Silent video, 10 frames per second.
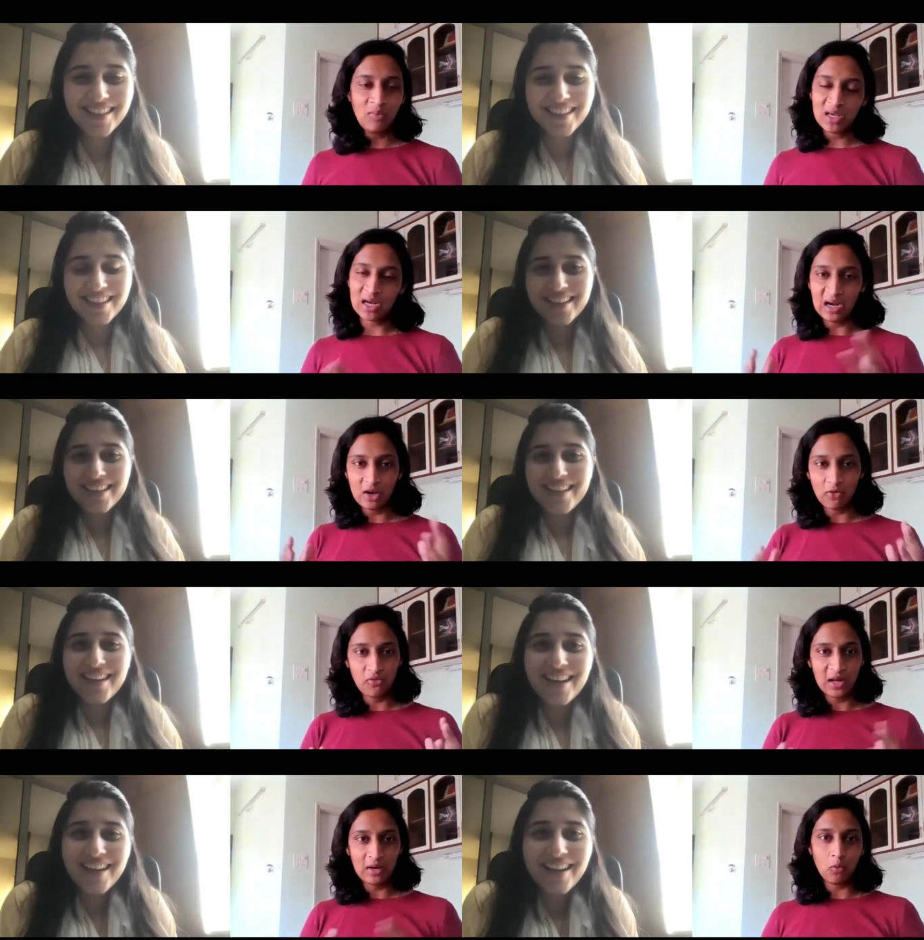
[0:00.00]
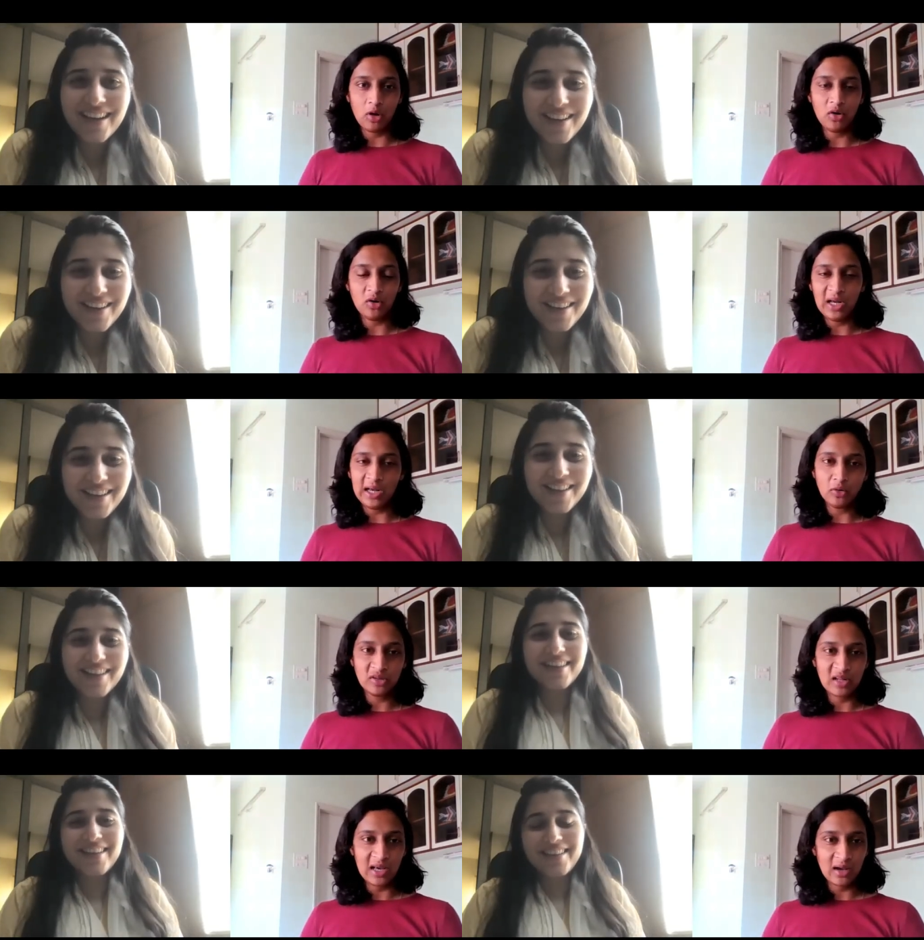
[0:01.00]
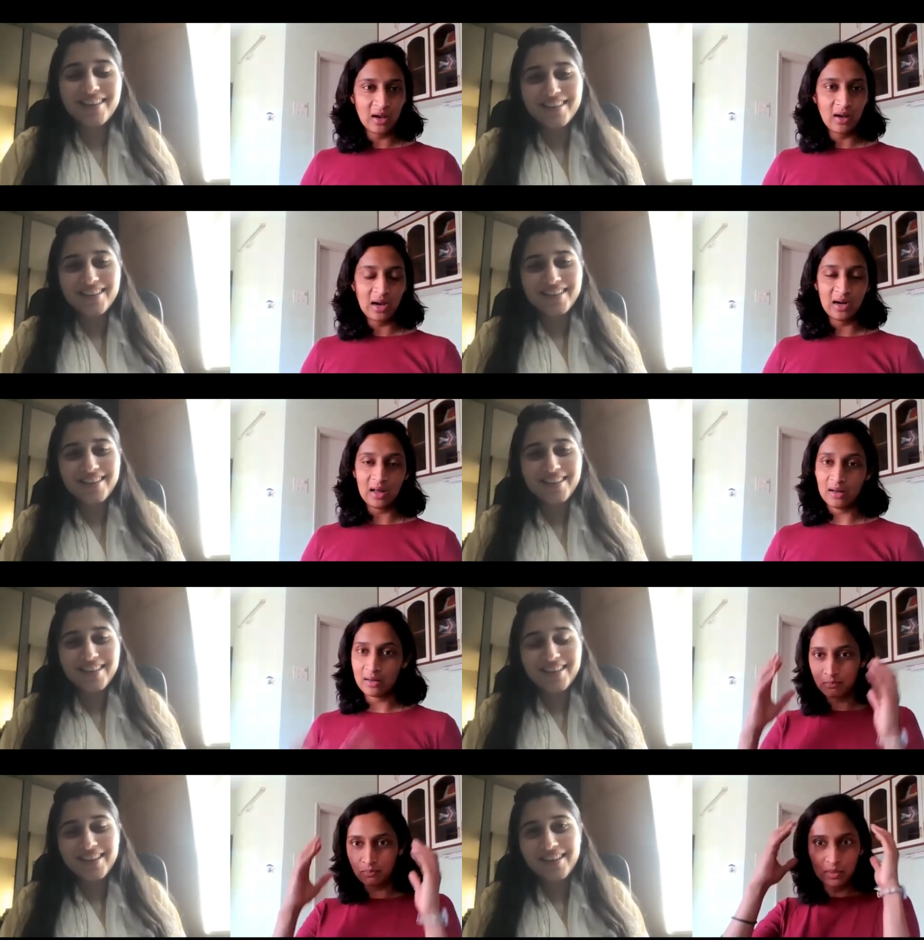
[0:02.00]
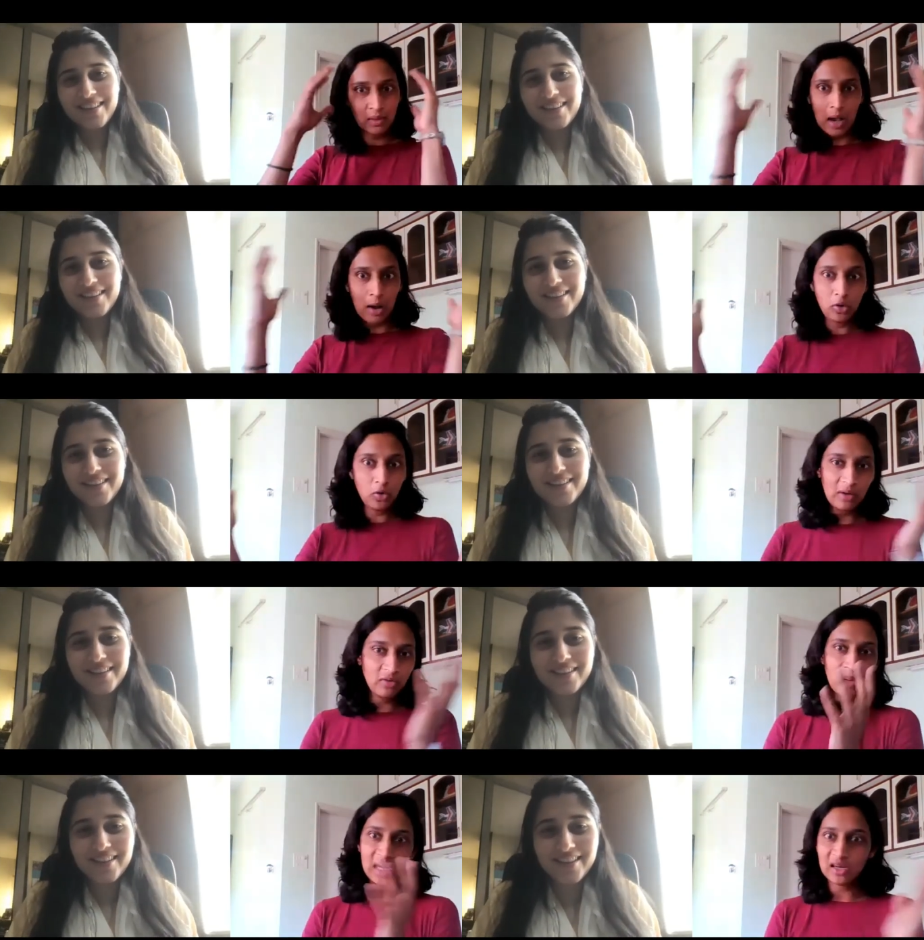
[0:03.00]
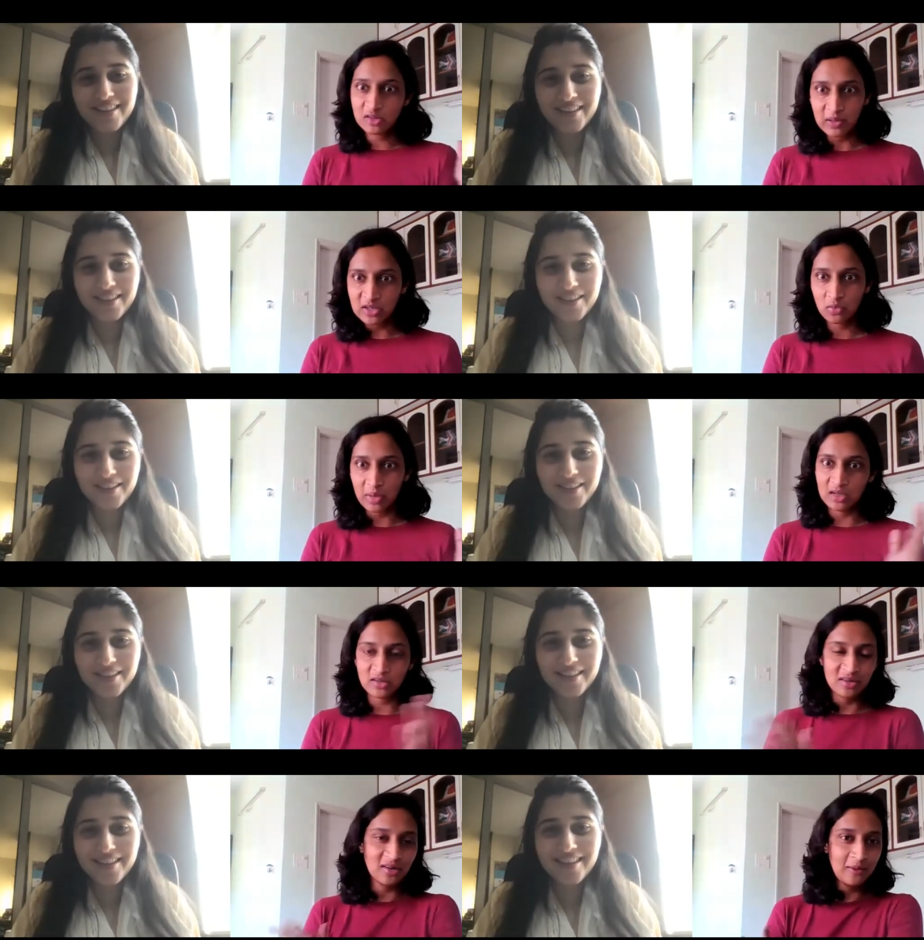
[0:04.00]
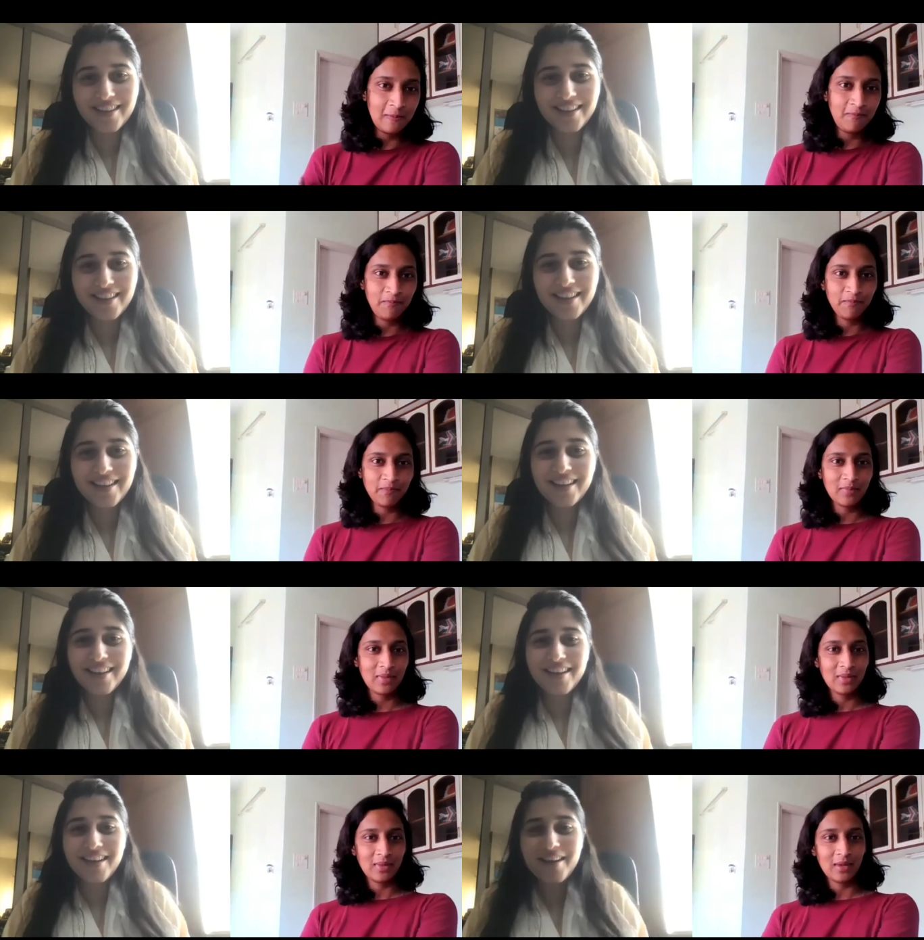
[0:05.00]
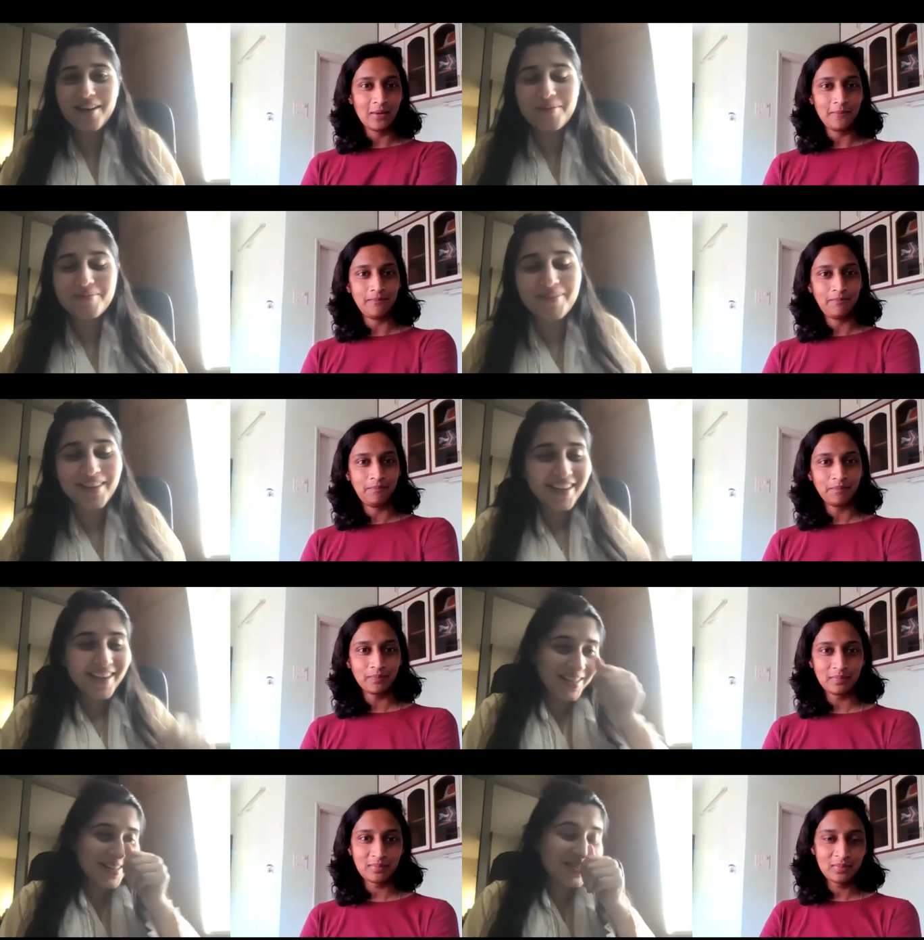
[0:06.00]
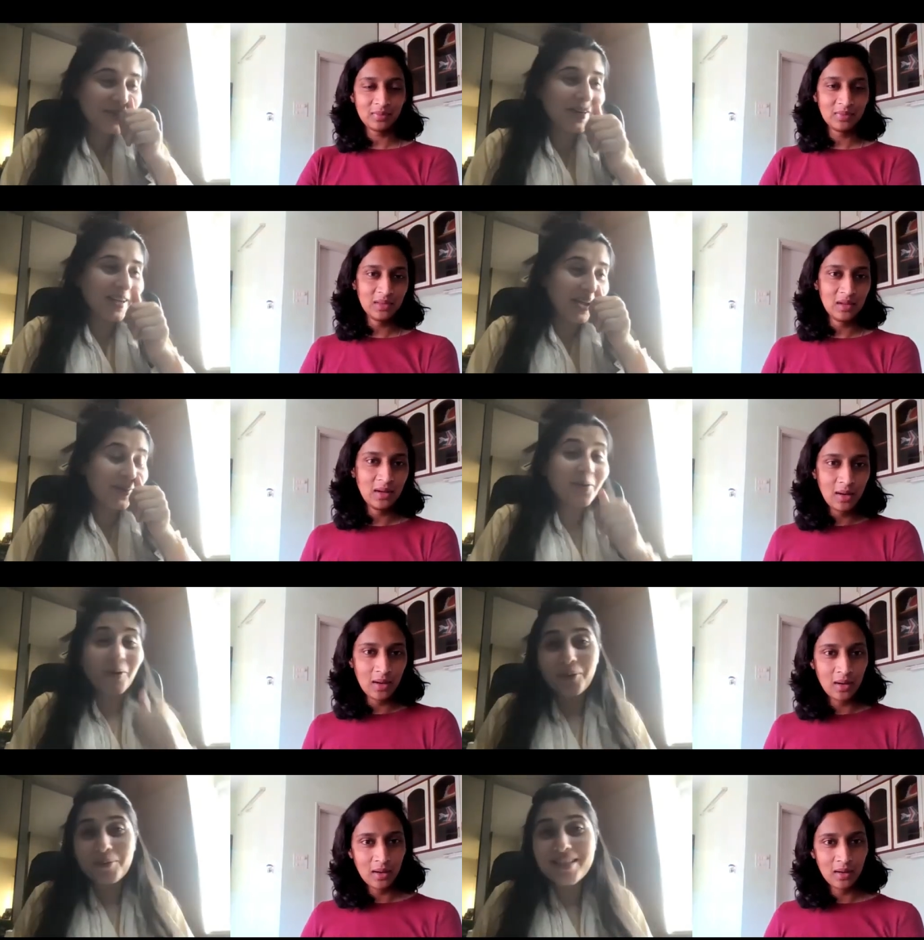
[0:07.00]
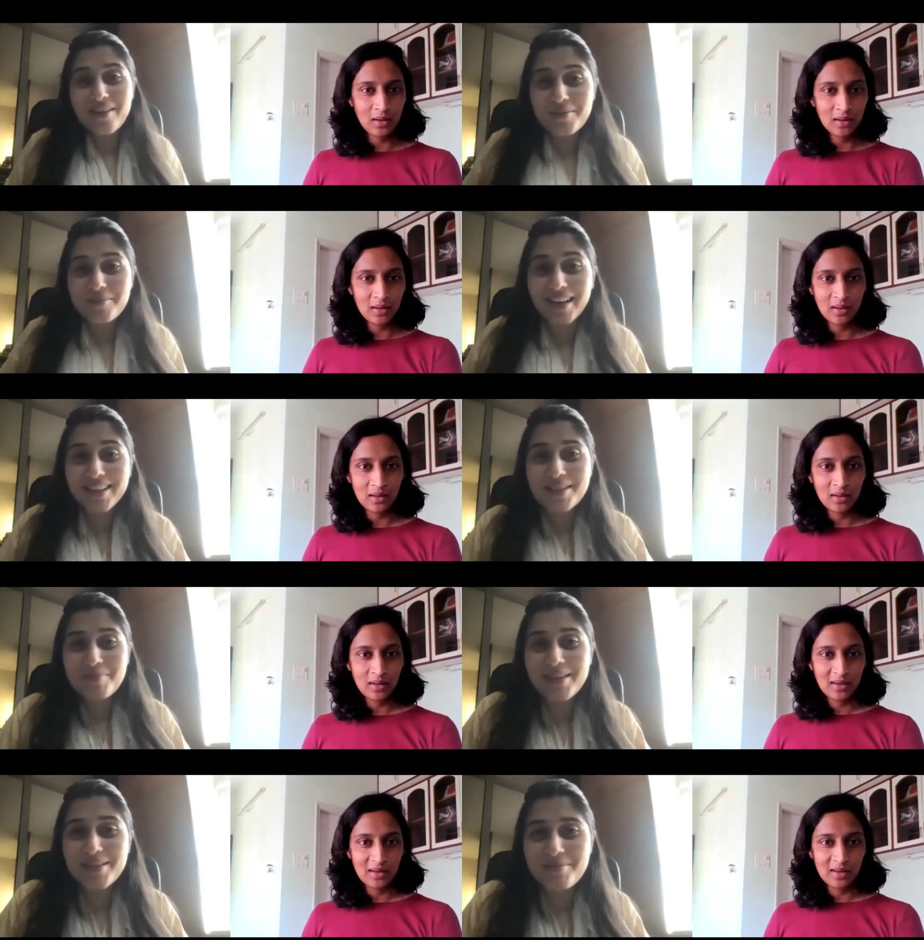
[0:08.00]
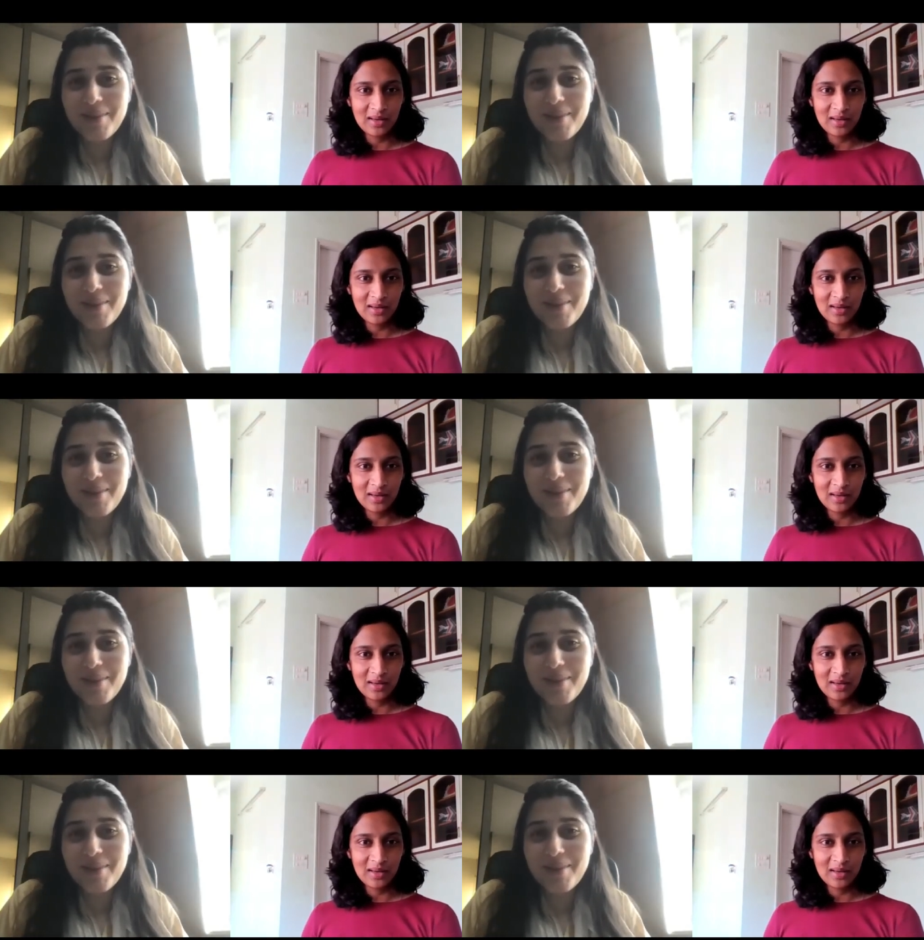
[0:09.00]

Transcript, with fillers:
Speaker 1: Give me an idea of like what your day looks like and how you have the mental space to manage it.
Speaker 2: Um, so I don't always have the mental space to